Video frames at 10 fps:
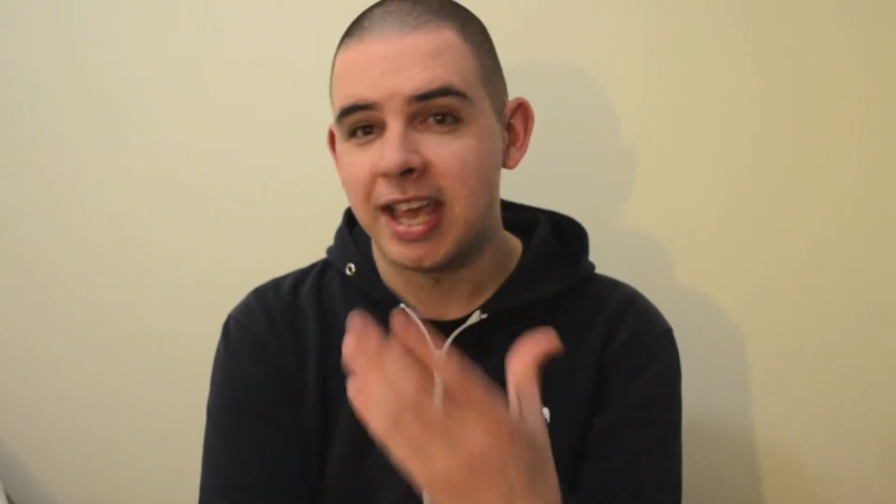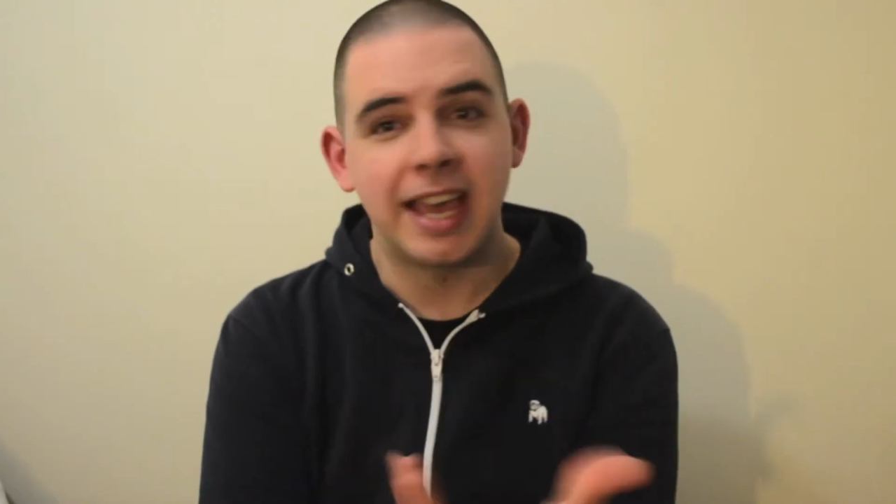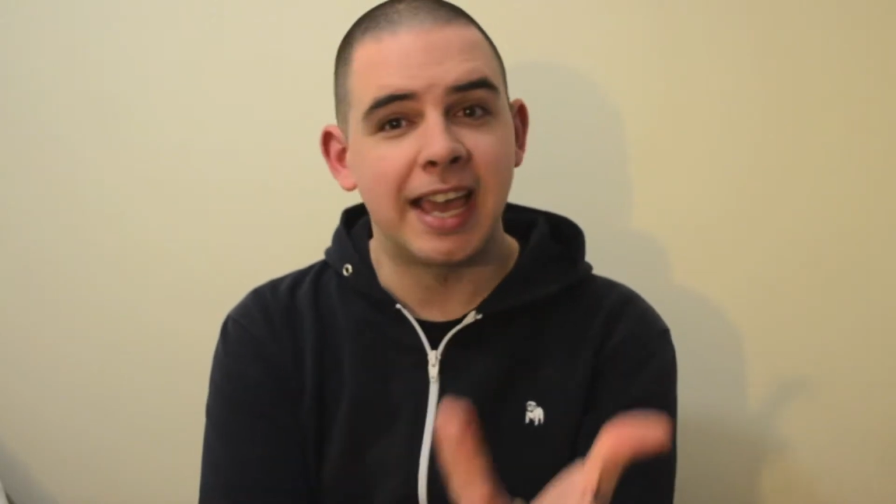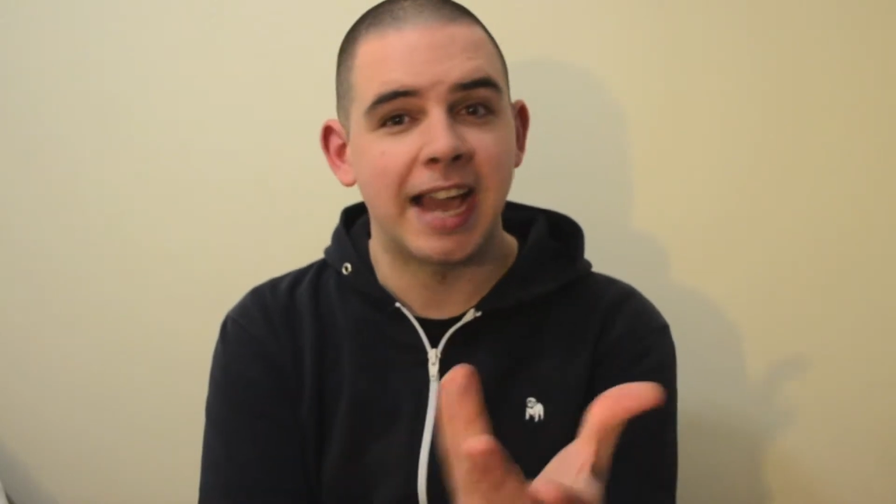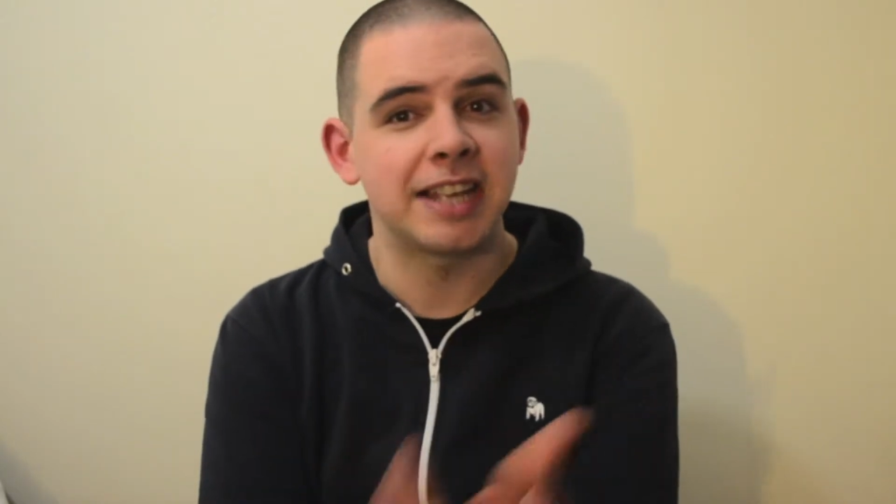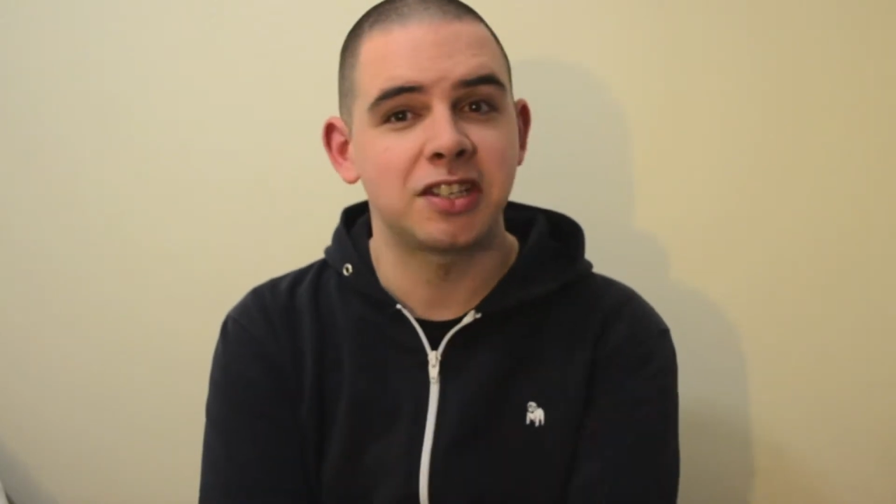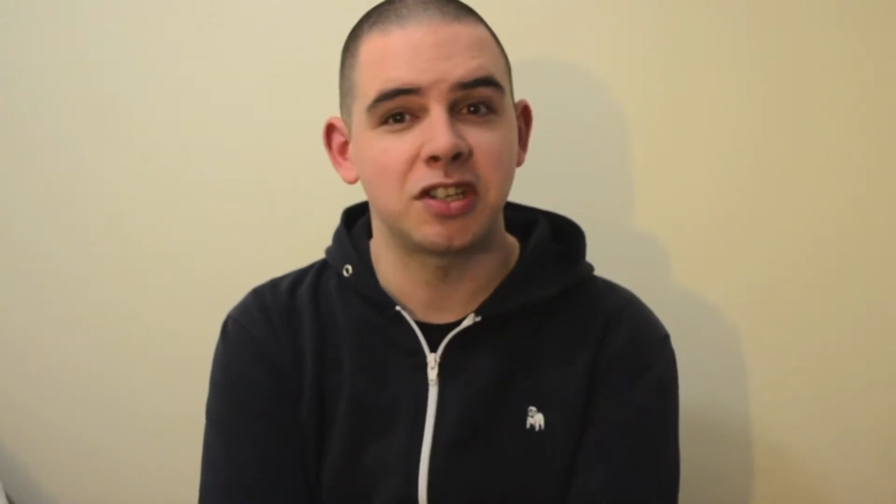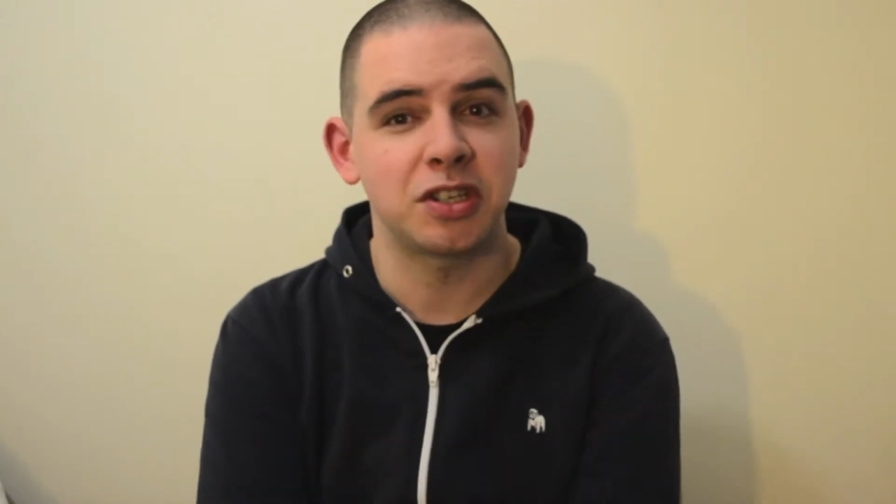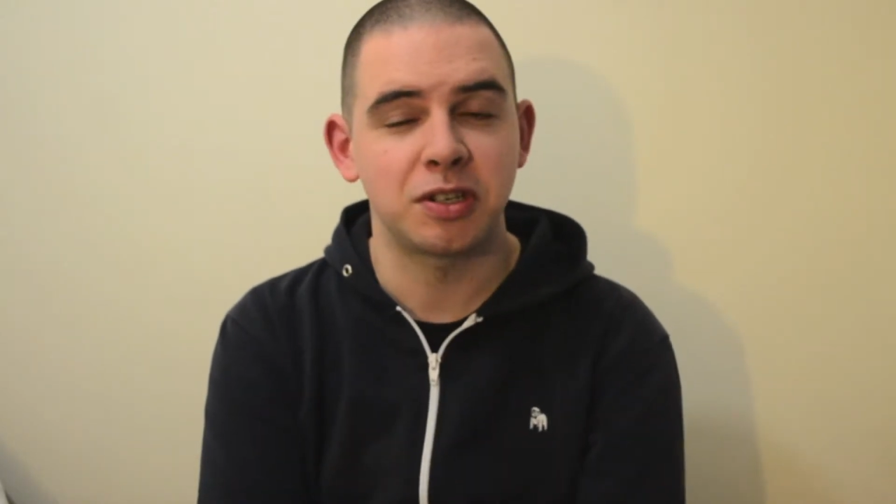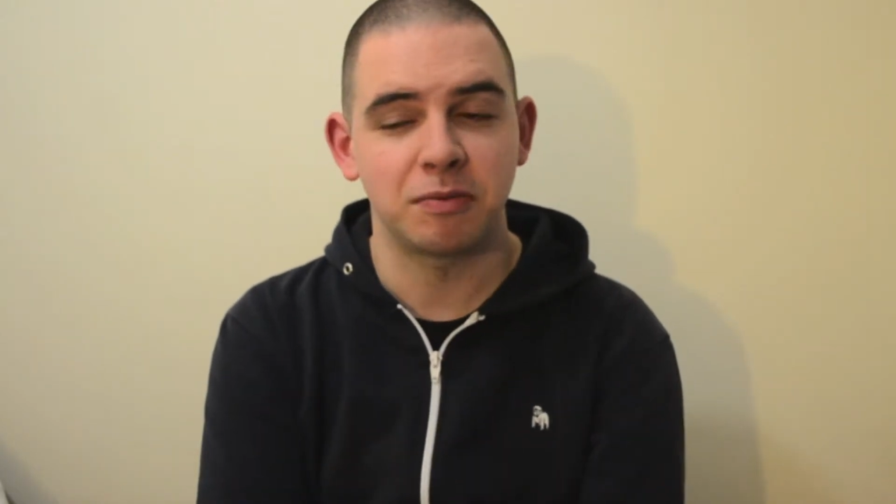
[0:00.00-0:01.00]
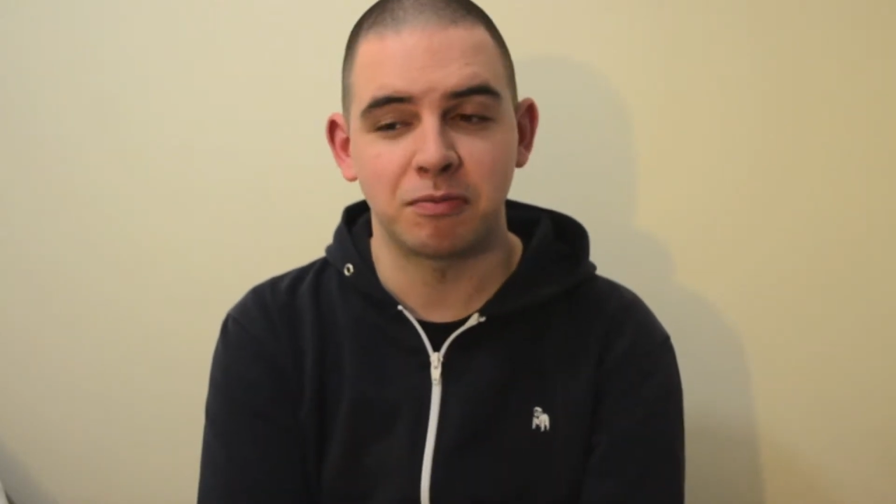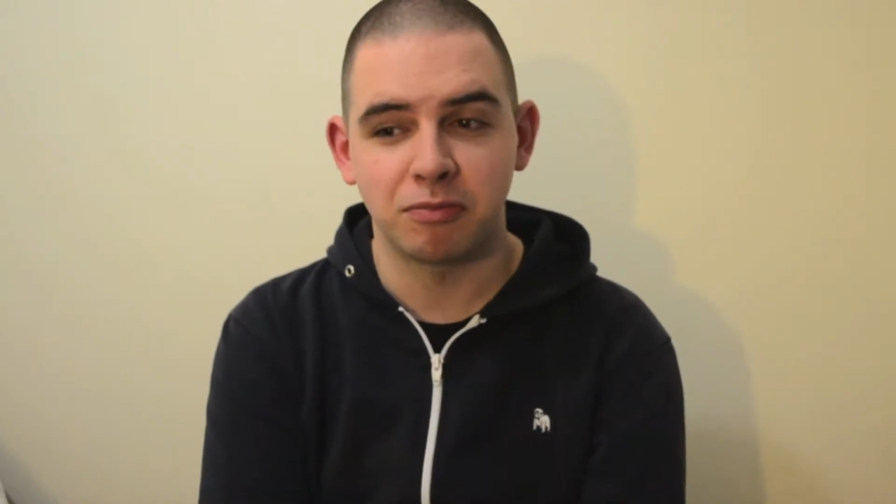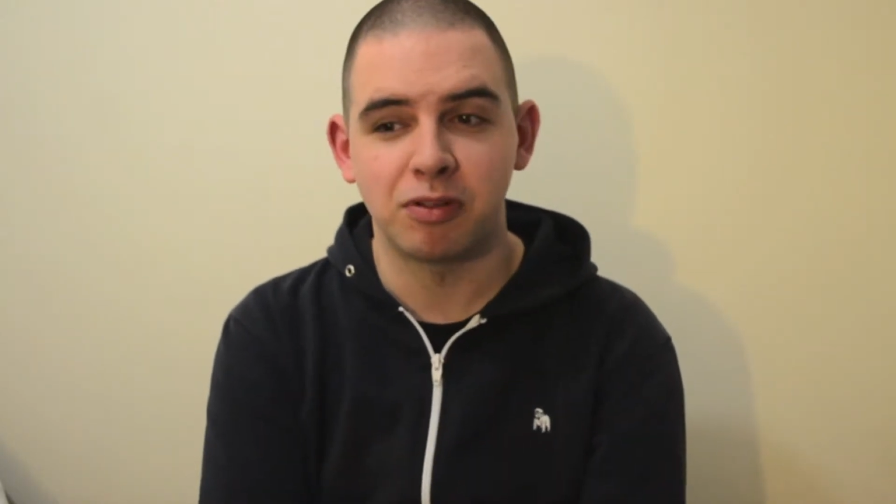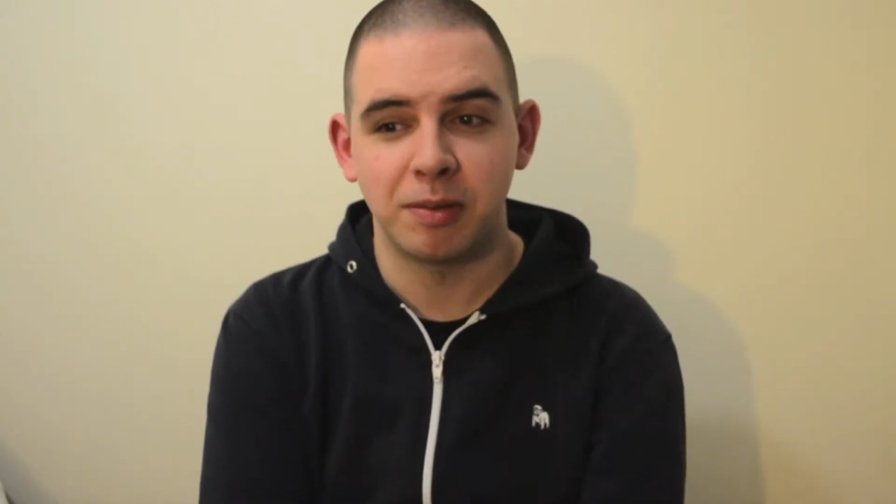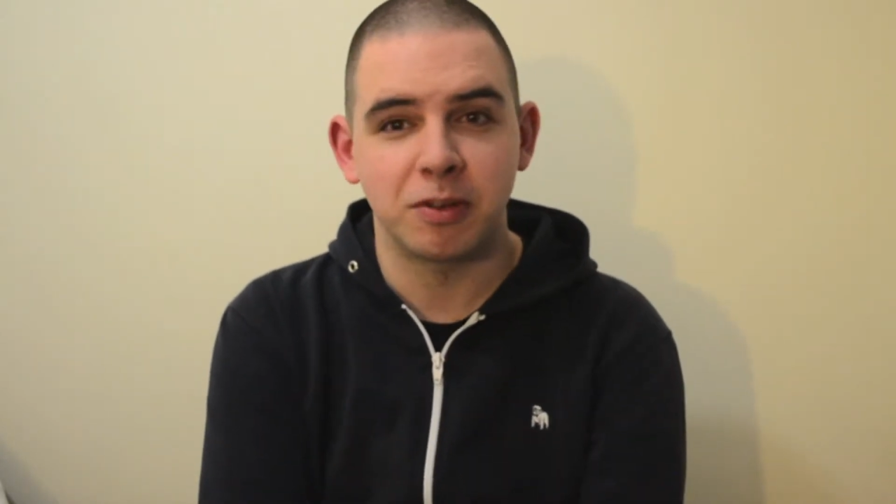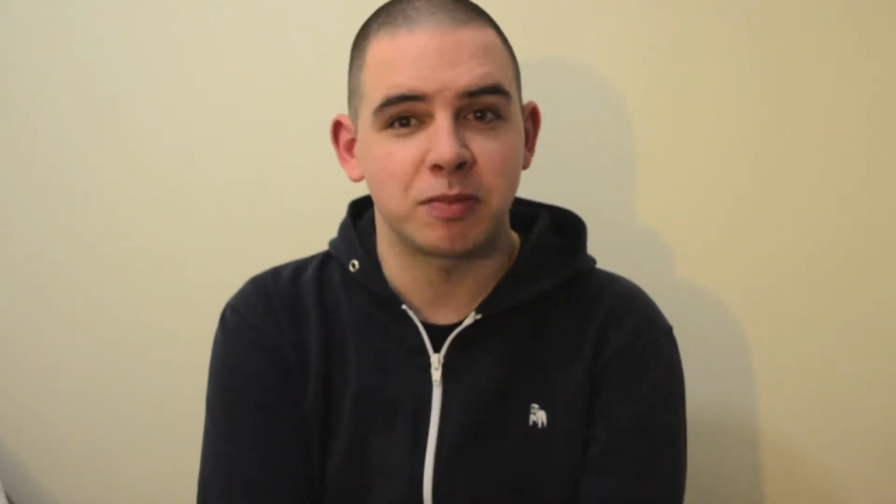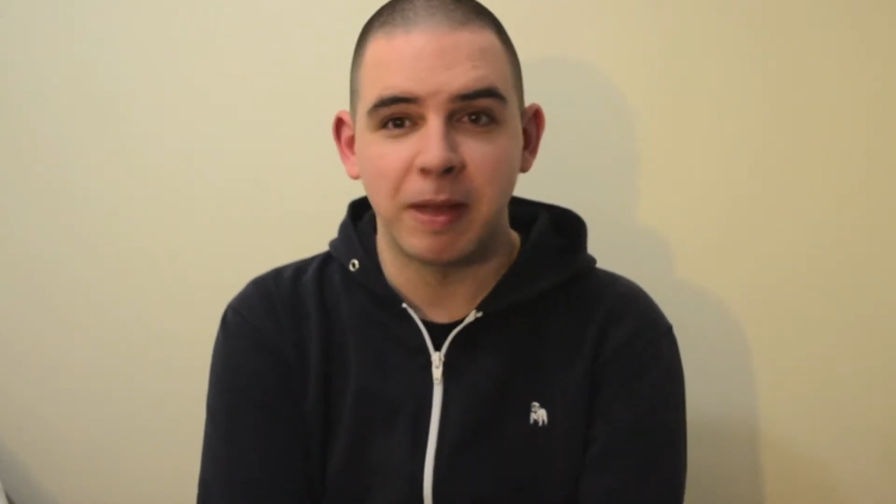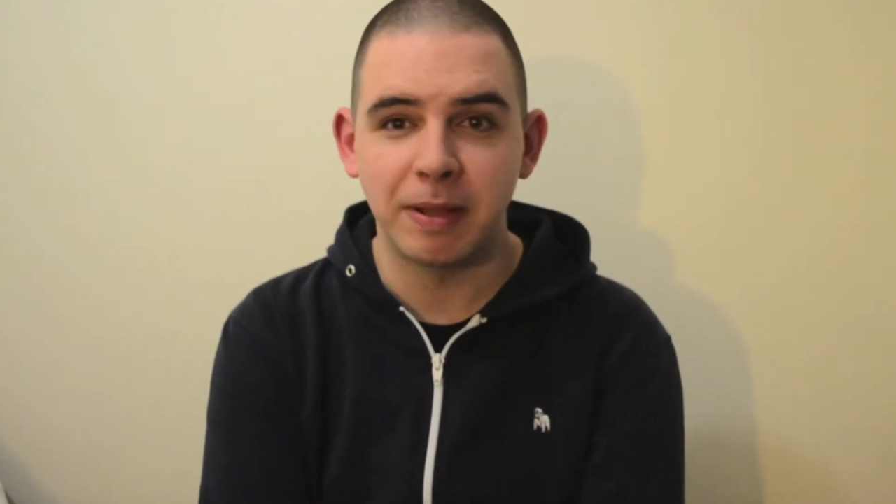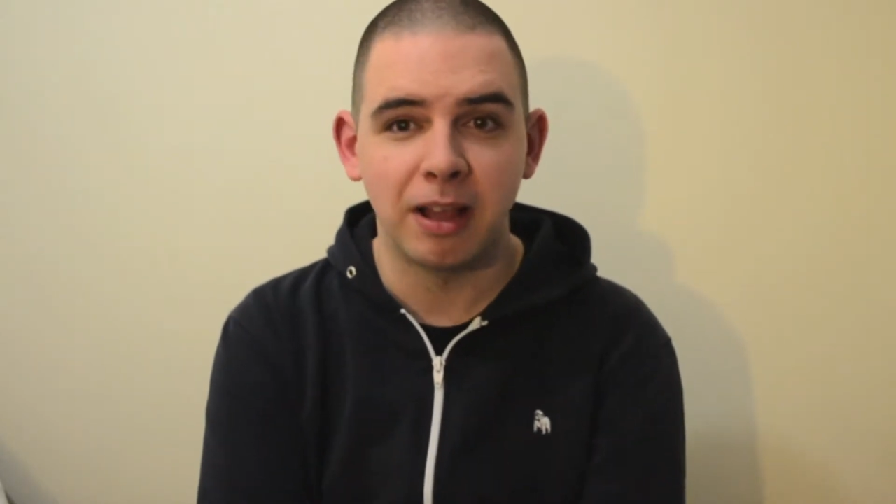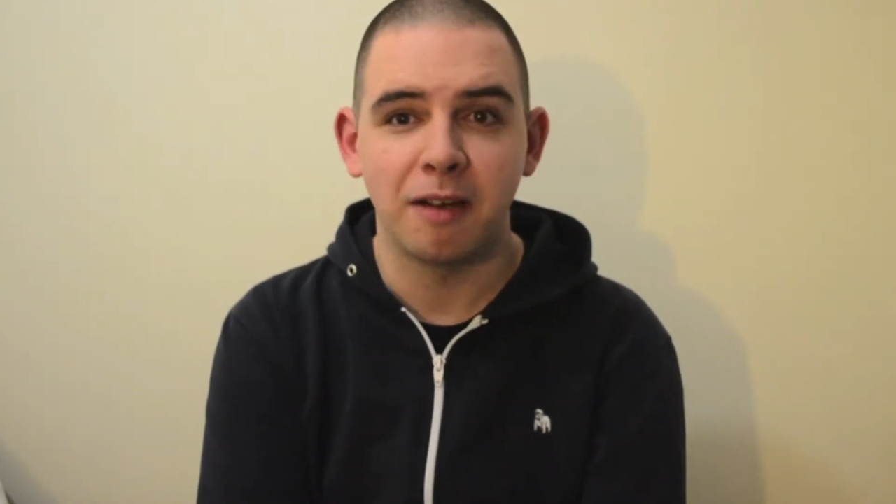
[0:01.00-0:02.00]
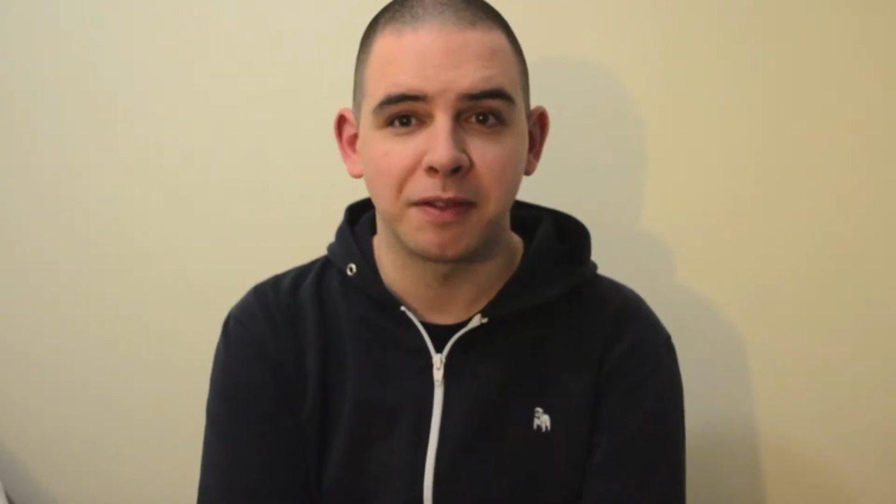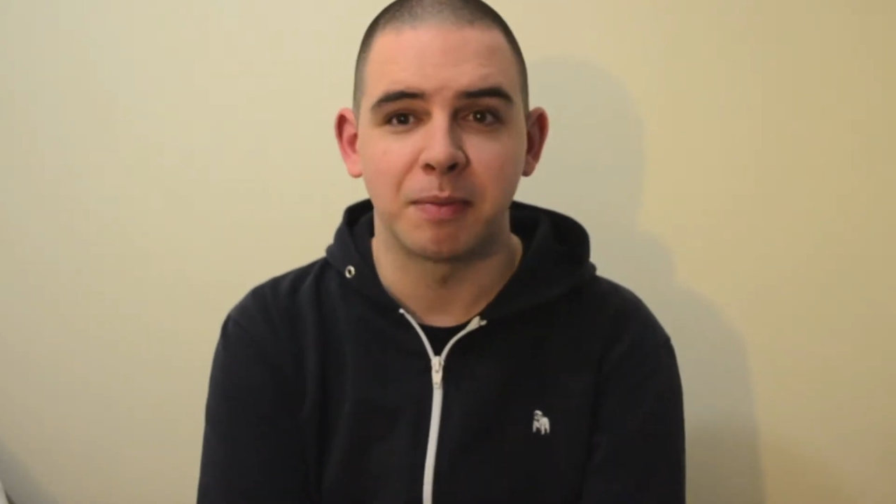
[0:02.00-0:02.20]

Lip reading: it has just pretty much made me laugh the